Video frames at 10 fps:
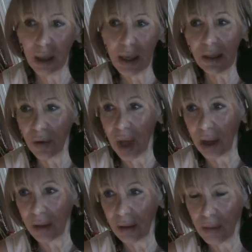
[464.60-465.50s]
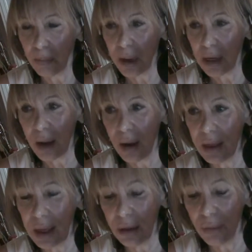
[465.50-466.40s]
it's okay. But I
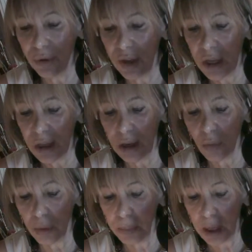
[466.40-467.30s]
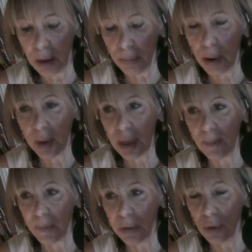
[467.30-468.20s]
think the movie that will be probably
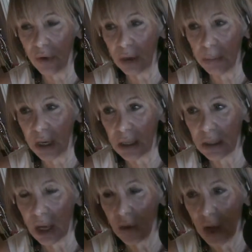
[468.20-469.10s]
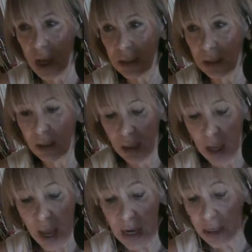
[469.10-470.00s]
the movie to beat is The Other Guys.
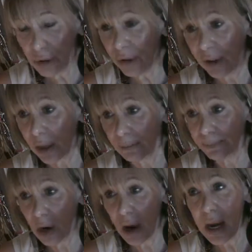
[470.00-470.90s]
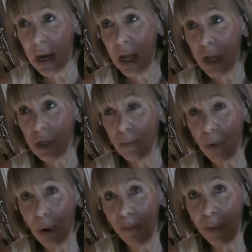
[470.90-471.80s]
And it's terrific. All right?
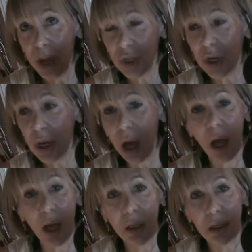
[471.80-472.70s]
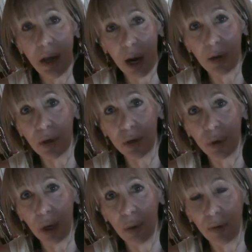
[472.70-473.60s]
More information on
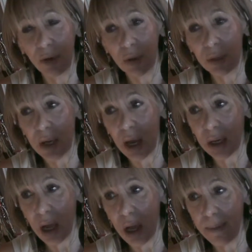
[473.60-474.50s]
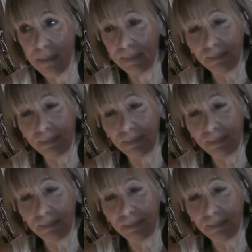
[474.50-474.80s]
drjoyreviews.com.